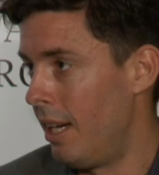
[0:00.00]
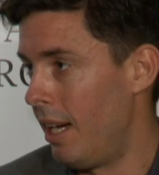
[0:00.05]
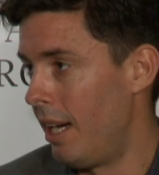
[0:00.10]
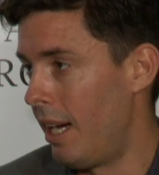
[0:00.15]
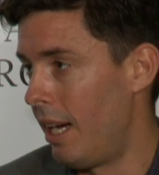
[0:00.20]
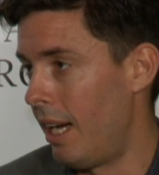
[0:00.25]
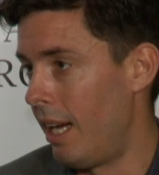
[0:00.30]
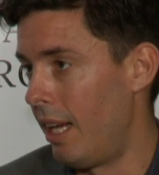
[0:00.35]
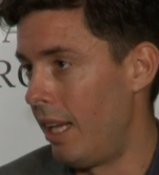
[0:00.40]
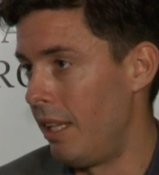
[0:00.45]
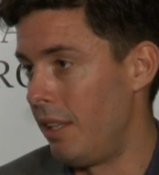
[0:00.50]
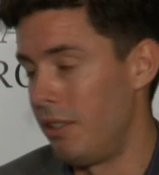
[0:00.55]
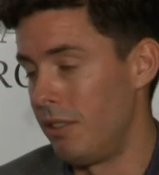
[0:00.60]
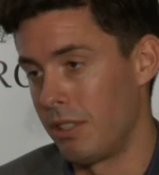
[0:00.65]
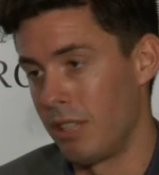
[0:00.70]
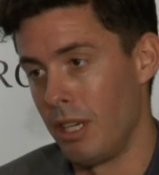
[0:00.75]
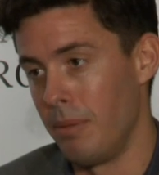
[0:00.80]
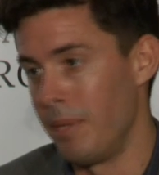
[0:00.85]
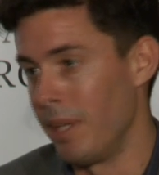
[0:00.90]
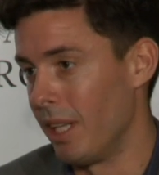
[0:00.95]
There's
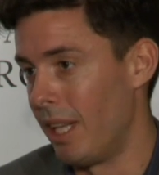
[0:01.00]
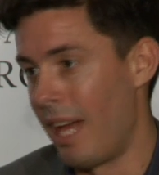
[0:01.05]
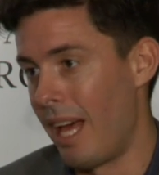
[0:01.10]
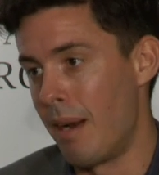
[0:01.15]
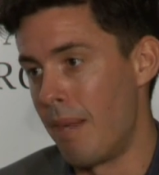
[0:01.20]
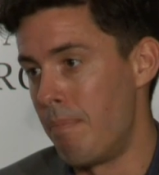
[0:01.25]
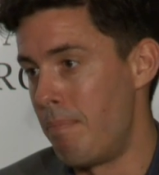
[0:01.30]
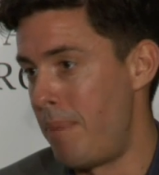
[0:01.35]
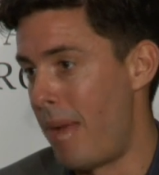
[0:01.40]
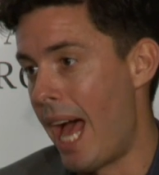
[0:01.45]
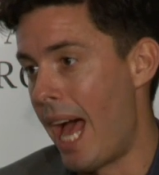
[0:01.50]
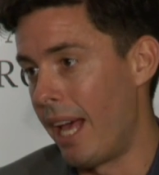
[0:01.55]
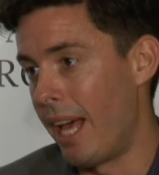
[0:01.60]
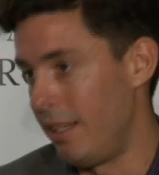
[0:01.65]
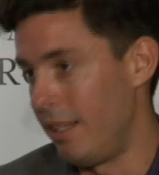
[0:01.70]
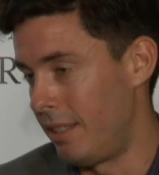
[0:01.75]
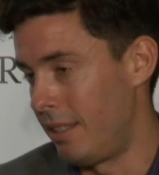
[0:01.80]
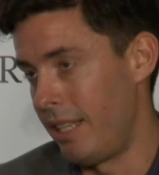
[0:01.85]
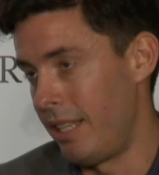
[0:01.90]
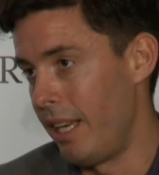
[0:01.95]
going to be a lot of bad
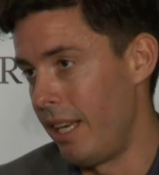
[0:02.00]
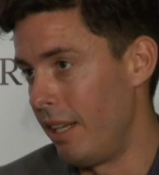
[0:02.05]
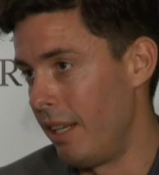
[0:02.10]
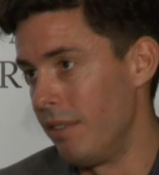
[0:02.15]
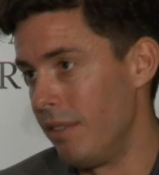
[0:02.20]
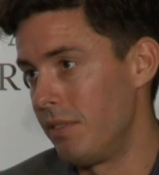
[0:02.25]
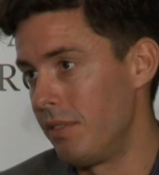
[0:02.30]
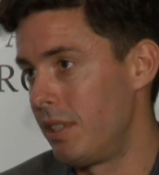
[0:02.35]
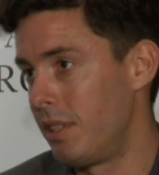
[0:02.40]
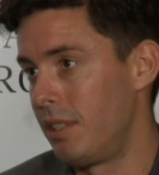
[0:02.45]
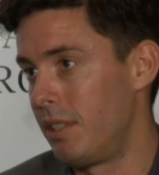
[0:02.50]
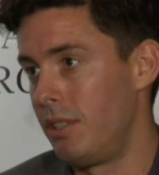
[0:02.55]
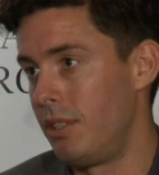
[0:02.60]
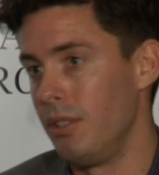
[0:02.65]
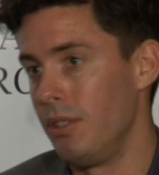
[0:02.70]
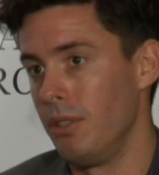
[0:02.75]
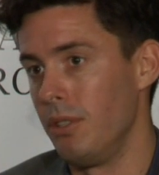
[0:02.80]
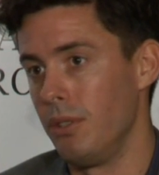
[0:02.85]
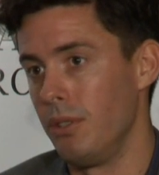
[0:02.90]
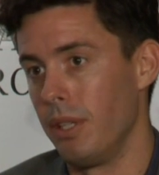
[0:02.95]
incentives
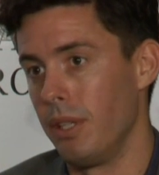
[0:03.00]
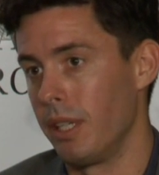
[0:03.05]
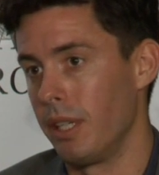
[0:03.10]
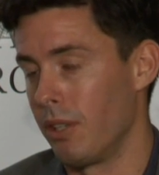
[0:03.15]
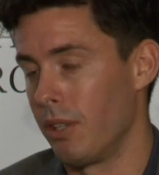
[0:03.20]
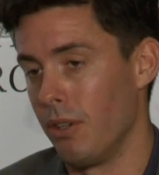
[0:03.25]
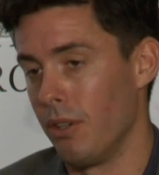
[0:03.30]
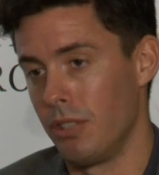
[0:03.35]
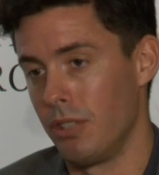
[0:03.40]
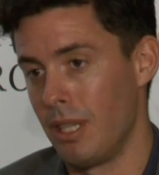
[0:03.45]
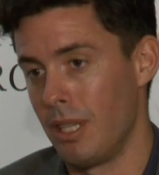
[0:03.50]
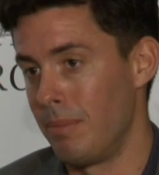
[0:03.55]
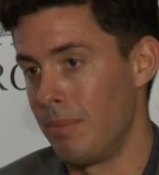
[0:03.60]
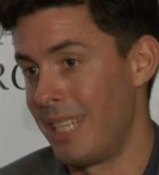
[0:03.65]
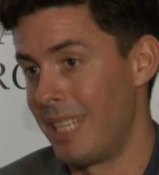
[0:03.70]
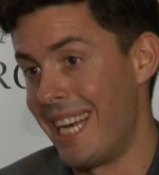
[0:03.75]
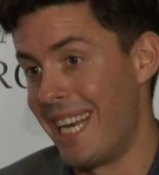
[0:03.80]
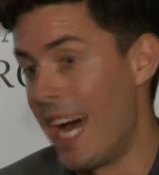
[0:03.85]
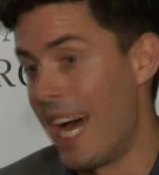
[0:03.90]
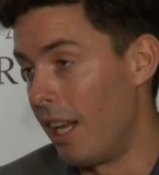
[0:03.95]
to encourage them
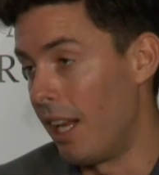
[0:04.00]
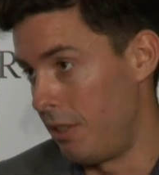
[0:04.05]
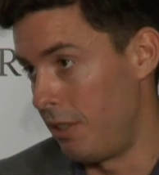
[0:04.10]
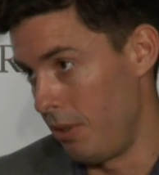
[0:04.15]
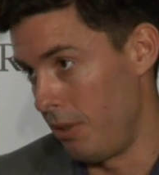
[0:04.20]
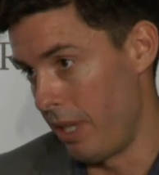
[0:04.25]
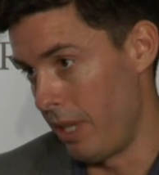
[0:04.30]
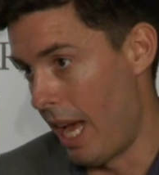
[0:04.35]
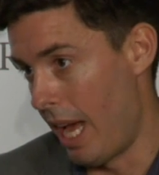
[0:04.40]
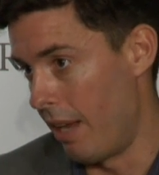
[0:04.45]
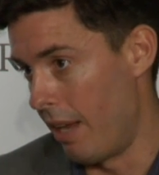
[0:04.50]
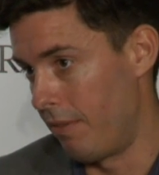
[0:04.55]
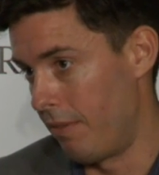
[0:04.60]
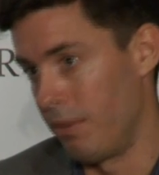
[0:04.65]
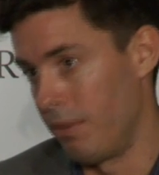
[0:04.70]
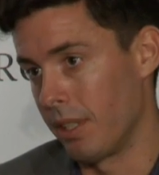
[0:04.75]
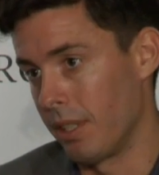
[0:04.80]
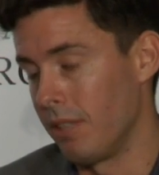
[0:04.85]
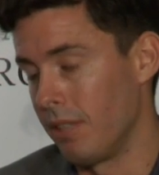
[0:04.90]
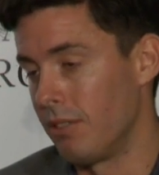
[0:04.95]
to not do that
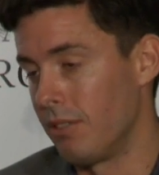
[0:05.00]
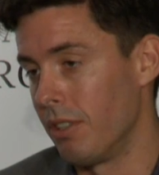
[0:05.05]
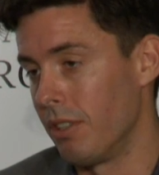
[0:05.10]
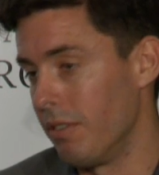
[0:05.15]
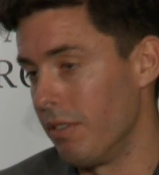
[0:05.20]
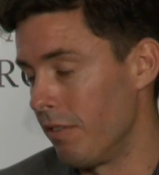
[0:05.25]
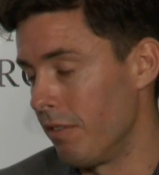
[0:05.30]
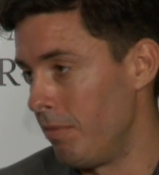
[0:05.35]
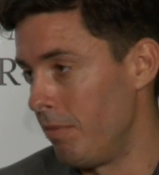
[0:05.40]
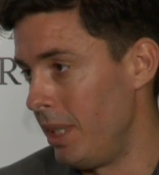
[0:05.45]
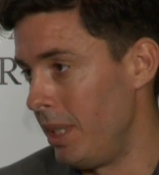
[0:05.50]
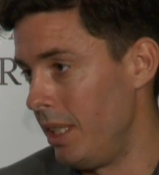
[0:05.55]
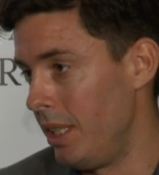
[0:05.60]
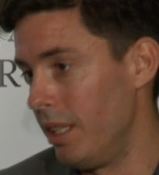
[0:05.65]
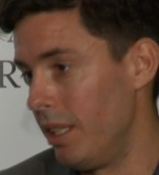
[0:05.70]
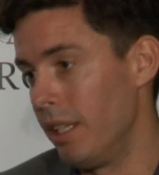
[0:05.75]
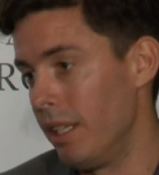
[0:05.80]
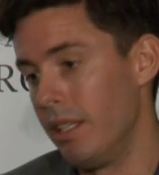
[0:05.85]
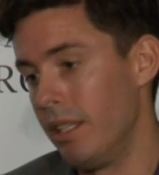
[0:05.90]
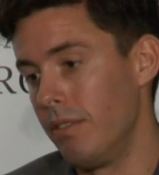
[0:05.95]
from the conservative
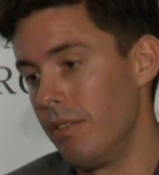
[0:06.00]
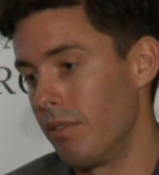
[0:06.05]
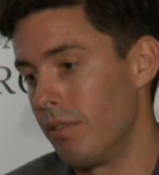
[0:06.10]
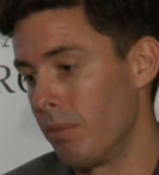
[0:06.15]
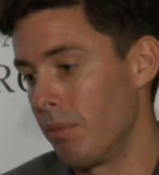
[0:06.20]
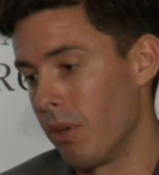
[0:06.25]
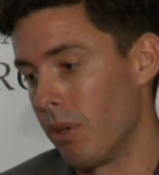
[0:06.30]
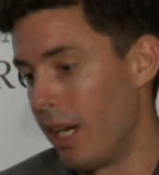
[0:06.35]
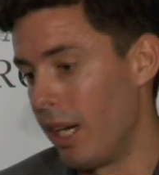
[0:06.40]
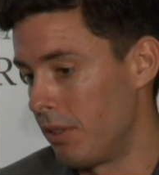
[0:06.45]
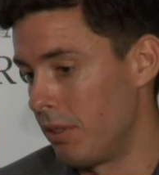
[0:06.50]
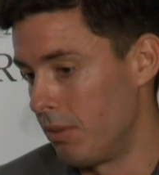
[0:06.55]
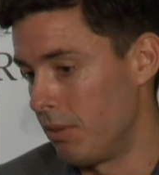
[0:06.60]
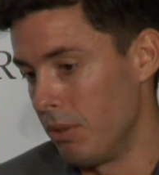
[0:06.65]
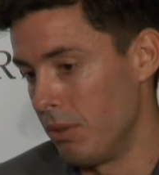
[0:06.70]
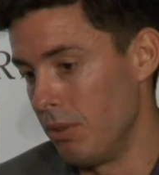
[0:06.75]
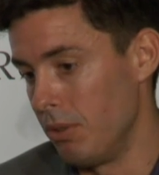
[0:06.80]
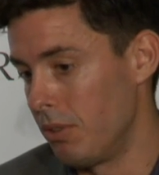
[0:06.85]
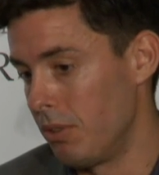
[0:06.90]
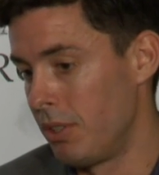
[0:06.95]
media and from
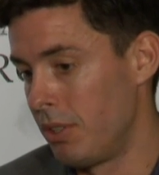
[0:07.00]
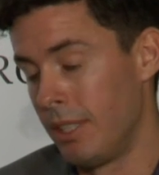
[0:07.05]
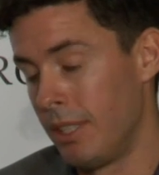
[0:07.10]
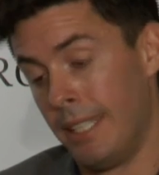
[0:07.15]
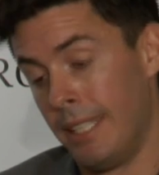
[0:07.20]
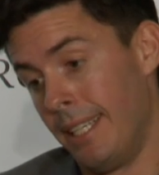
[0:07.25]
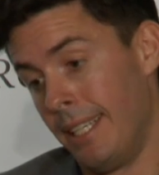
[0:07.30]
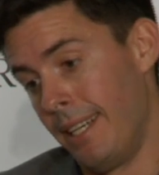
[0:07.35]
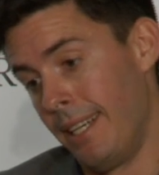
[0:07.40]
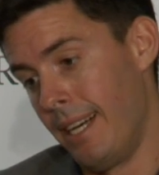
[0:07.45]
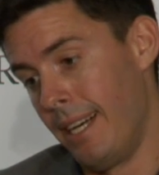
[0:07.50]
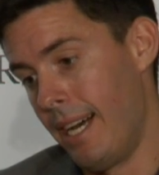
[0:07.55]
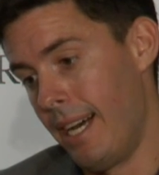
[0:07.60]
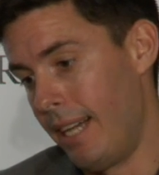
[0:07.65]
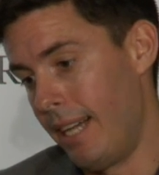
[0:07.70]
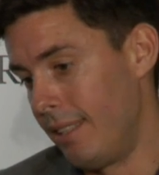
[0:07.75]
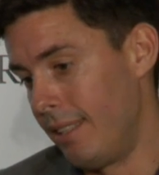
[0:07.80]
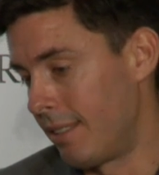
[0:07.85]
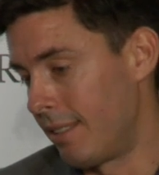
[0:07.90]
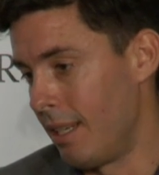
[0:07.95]
grassroots.
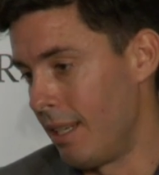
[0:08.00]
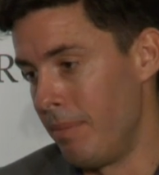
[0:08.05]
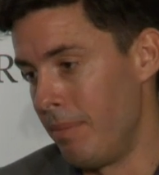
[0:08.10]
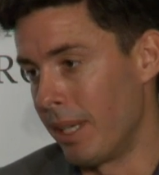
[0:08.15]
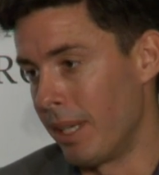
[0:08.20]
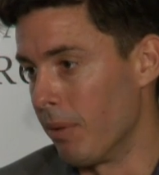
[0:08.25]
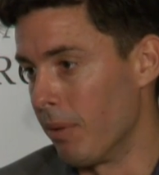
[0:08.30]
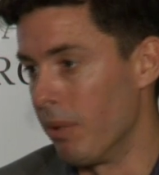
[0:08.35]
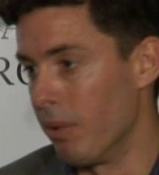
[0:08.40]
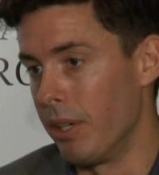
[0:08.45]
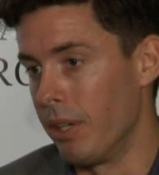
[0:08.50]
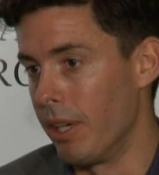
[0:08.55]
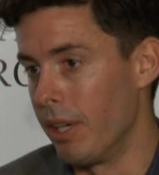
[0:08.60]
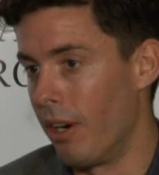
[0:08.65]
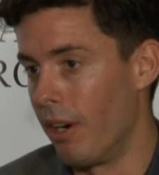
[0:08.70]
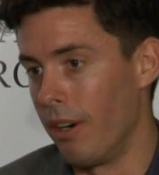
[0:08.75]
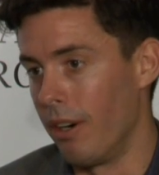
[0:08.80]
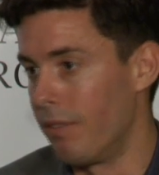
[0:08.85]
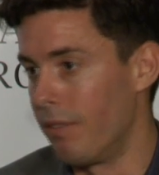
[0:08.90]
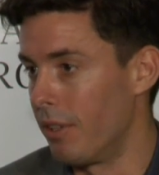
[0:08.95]
It's going to make it really
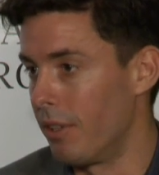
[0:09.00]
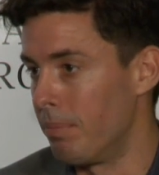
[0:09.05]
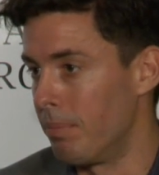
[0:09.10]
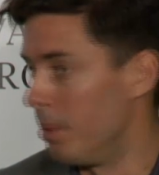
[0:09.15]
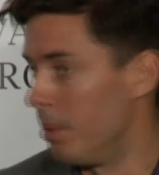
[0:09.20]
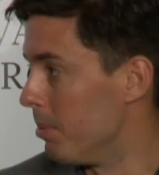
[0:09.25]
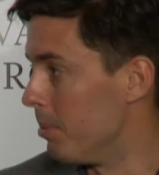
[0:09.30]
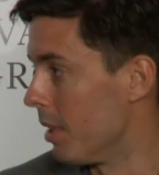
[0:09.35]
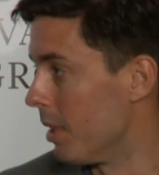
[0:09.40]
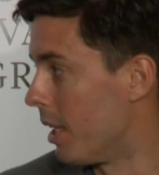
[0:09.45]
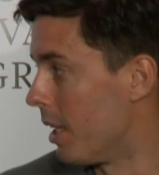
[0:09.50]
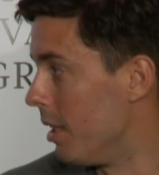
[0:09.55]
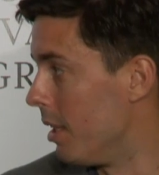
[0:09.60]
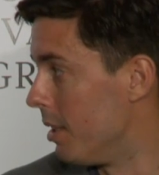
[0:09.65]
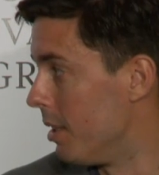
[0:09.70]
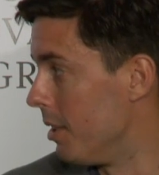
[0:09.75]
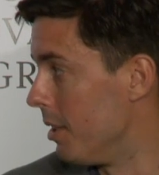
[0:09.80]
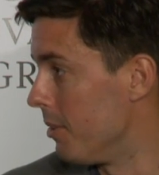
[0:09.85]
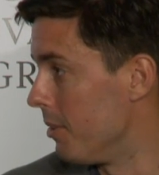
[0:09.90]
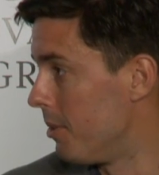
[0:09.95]
hard for people to cut
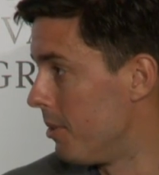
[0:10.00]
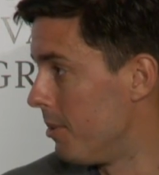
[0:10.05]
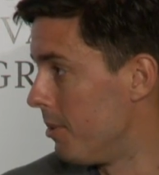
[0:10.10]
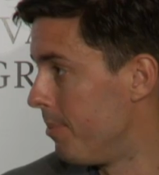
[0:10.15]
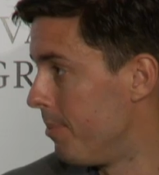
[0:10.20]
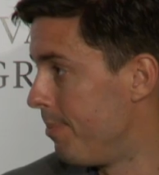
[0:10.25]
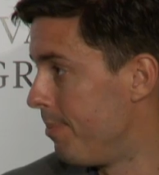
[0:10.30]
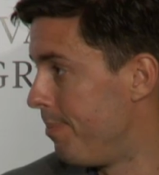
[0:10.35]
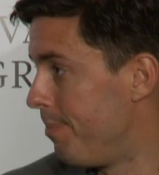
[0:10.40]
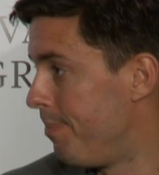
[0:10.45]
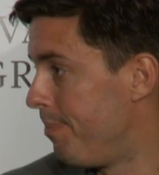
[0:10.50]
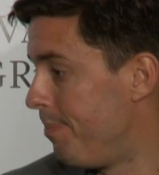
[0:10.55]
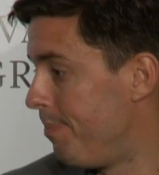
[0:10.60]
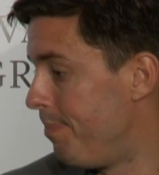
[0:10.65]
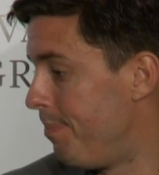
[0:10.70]
deals. Mm-hmm.